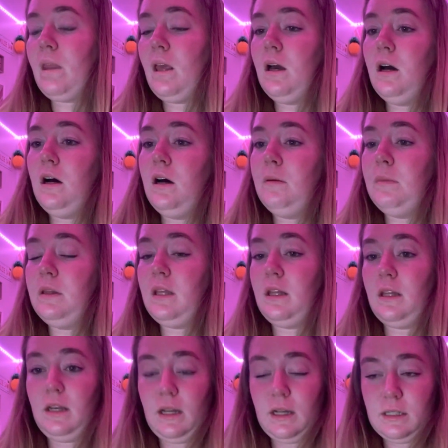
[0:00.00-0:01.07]
And then
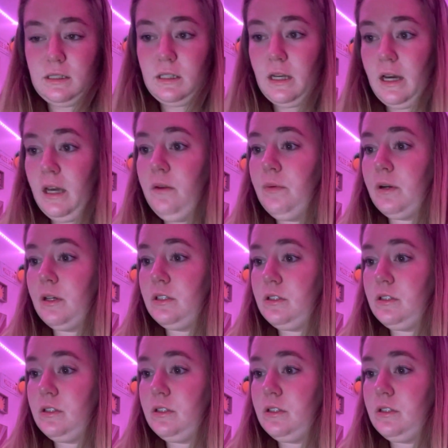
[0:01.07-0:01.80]
the next slide, where it